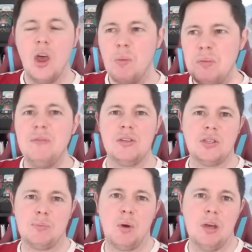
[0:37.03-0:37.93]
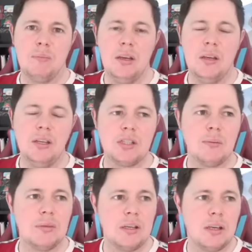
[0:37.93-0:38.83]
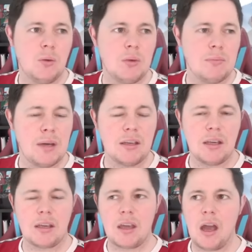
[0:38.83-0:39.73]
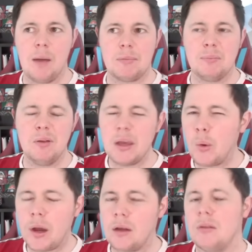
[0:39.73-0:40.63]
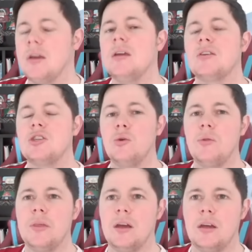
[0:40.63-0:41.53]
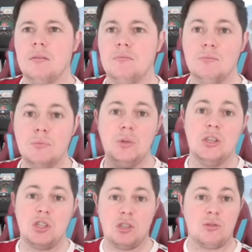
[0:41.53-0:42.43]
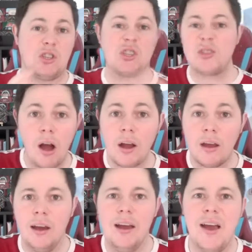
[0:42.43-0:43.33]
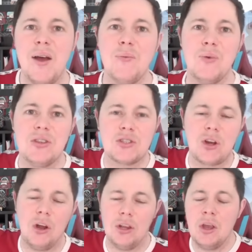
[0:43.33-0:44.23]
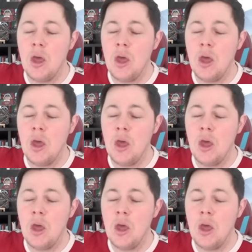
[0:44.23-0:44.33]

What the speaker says: Bit of a disappointment. He's somebody that I wouldn't mind getting capped pretty quickly so that he's sort of stuck with Scotland.